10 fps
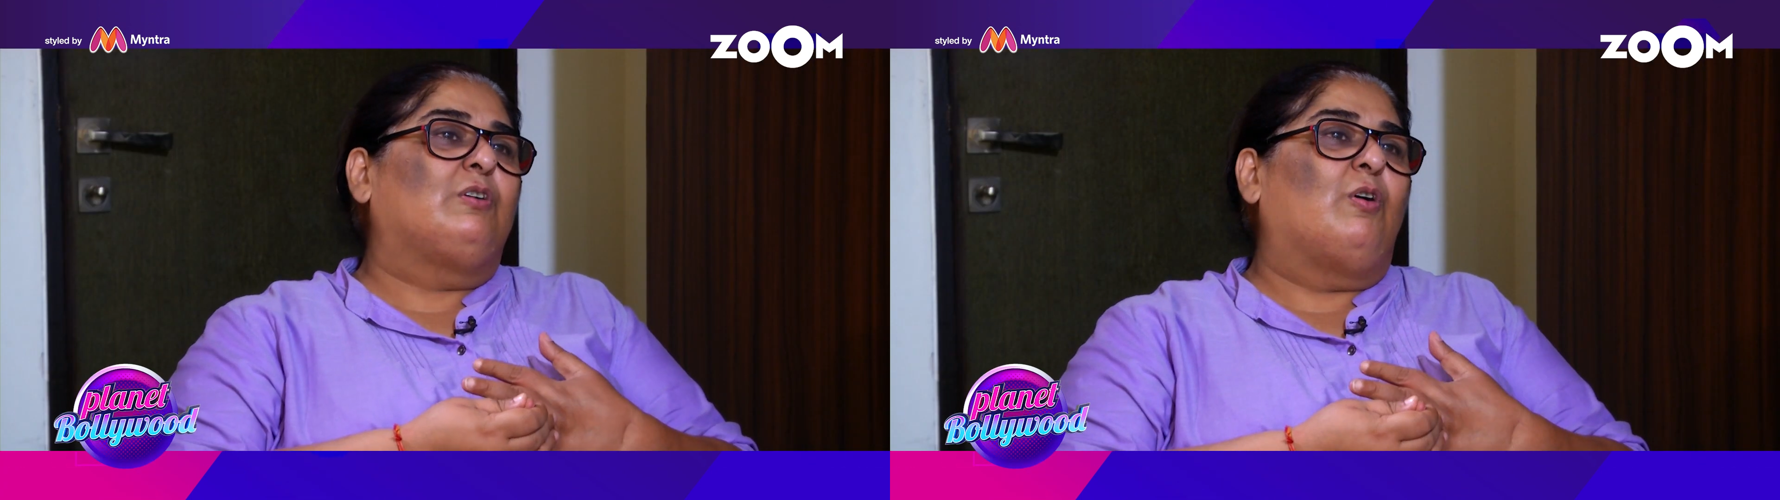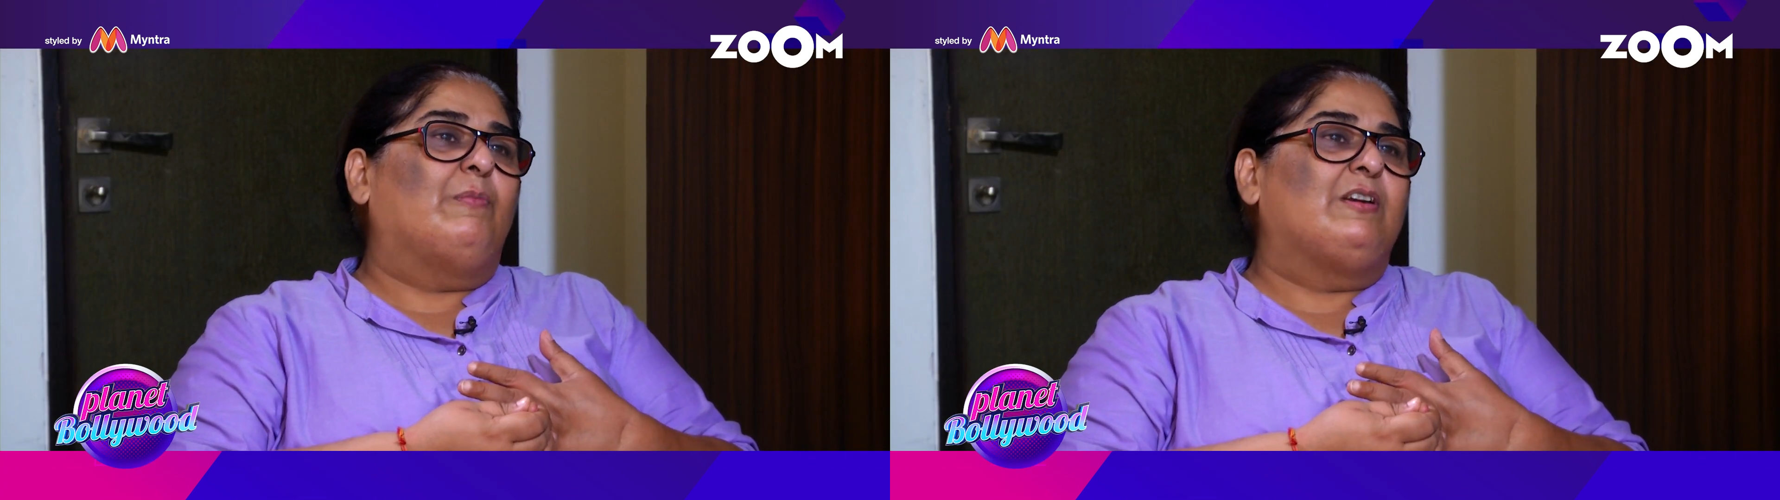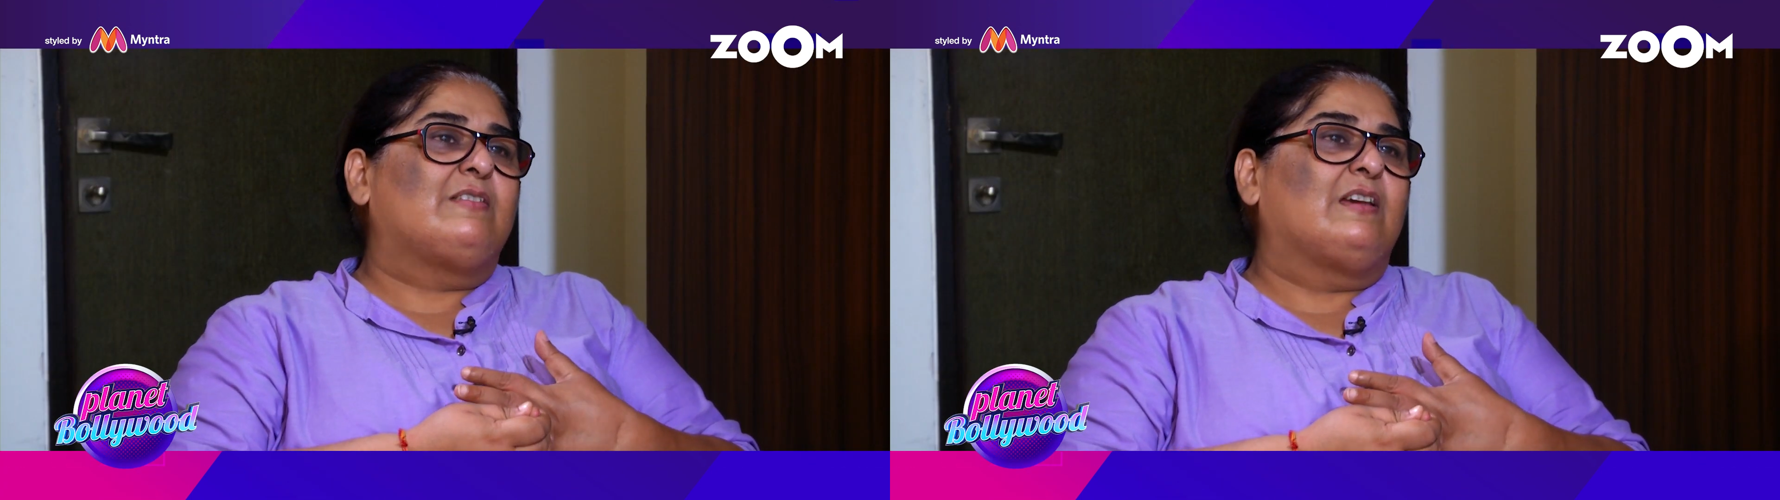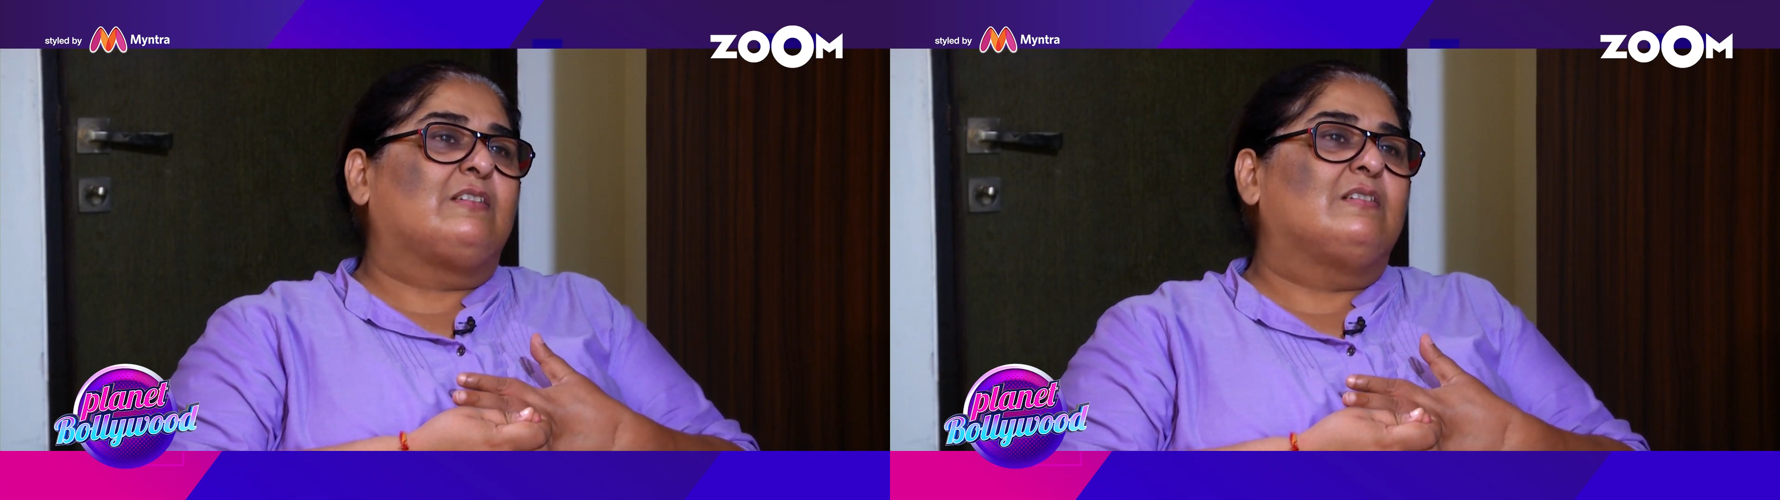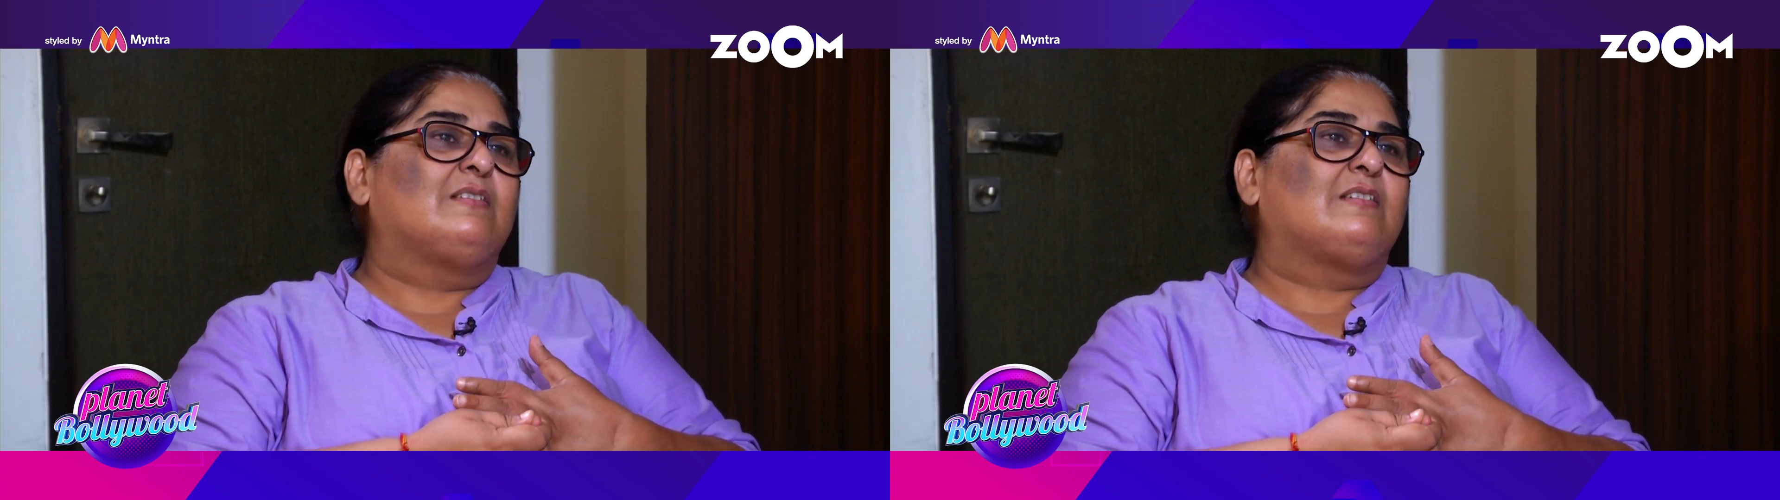the comment
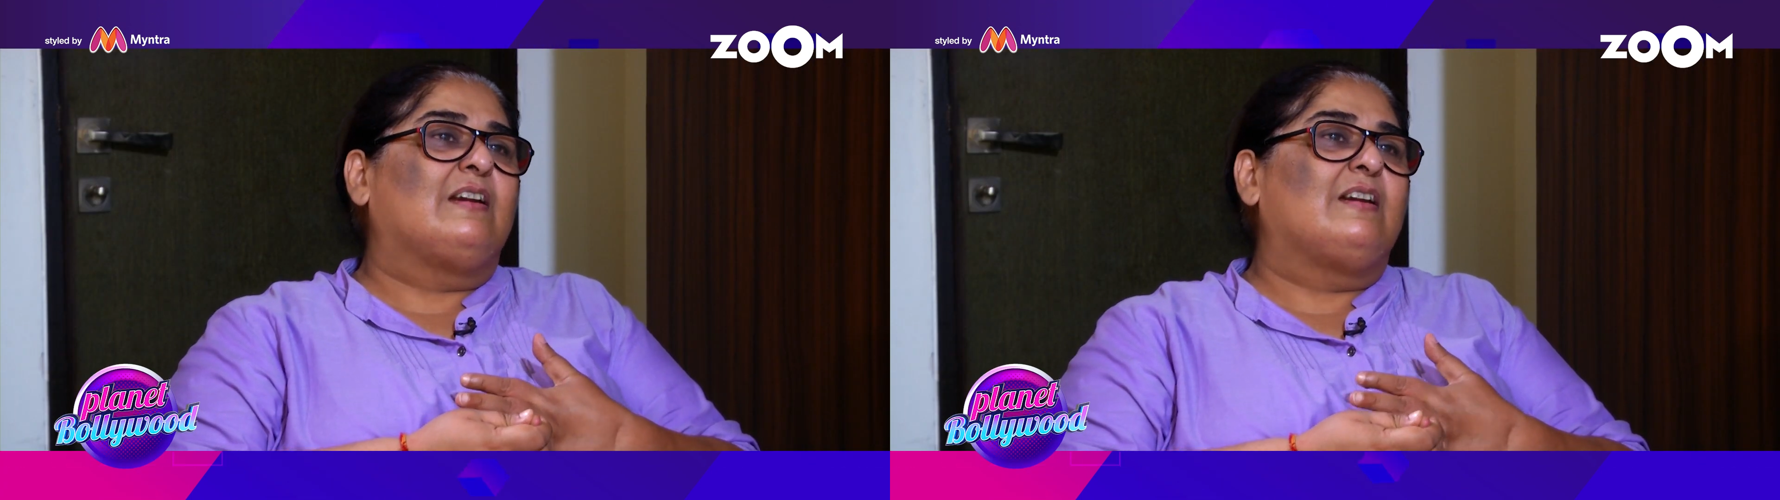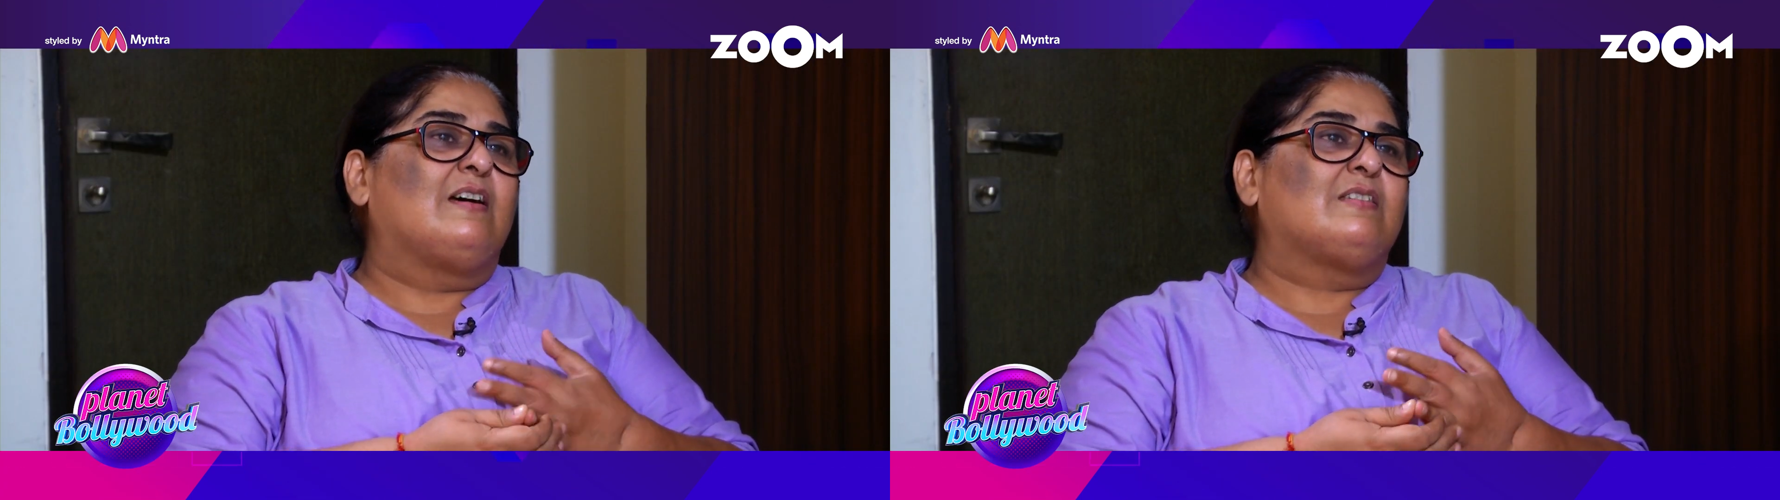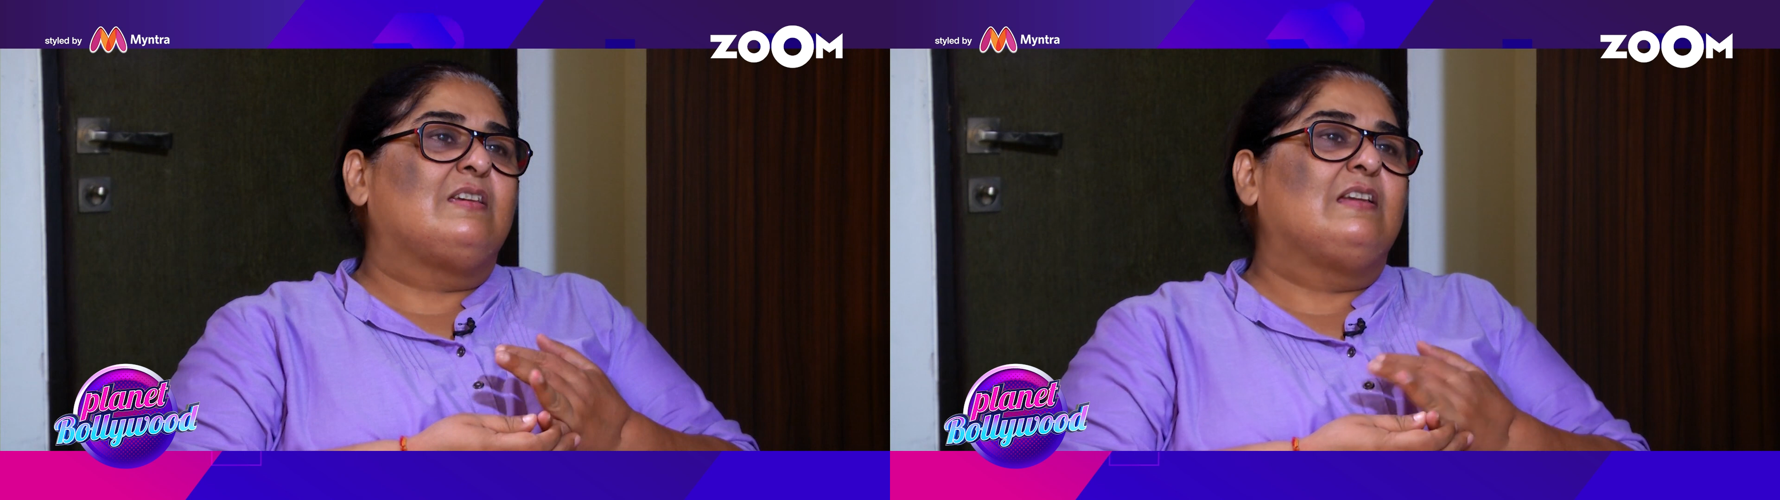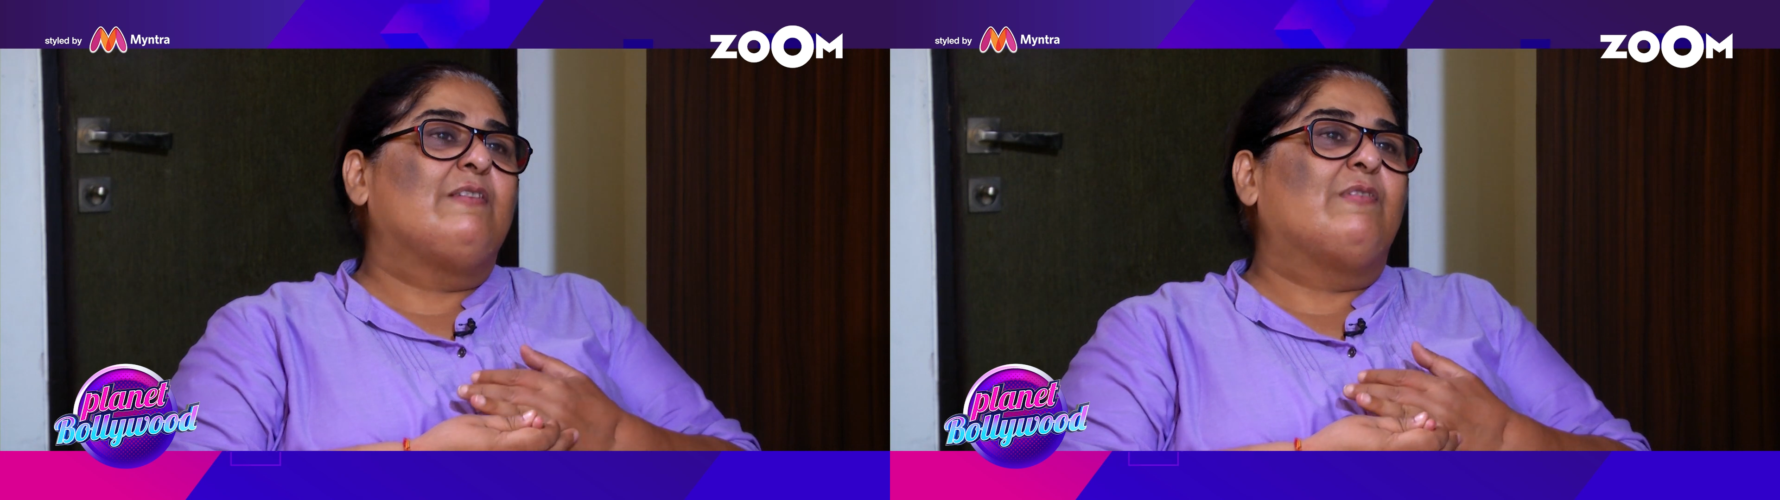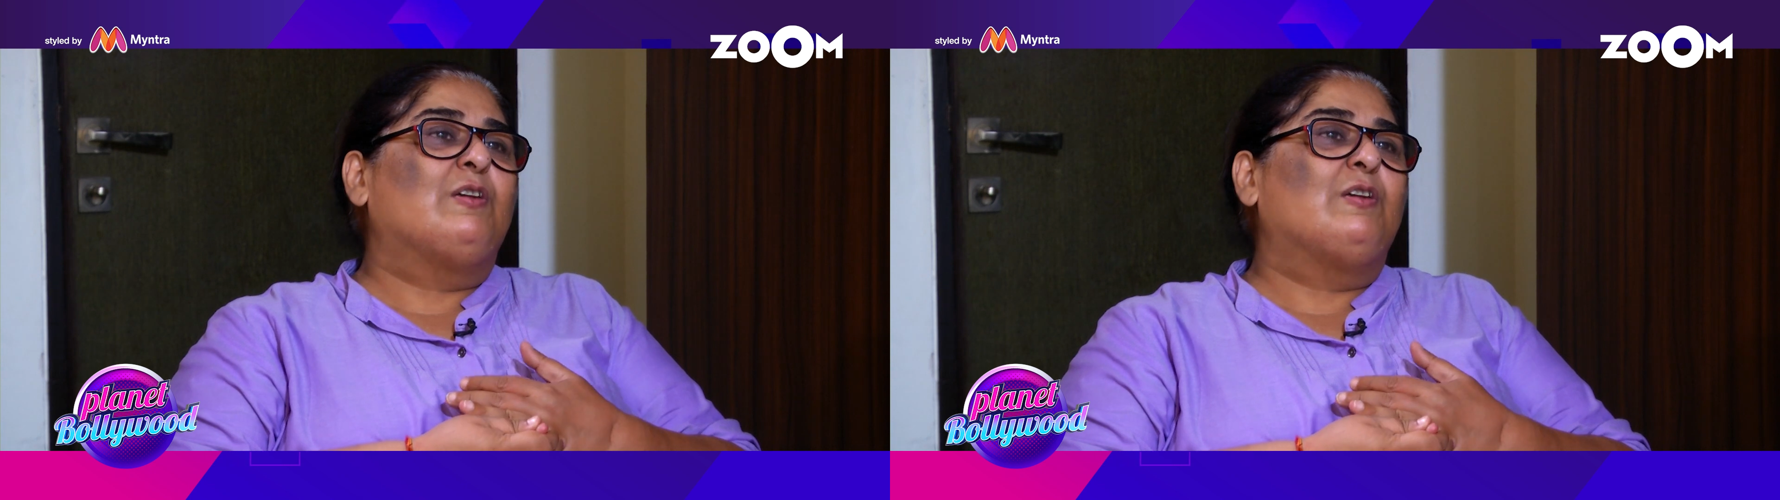section started asking like,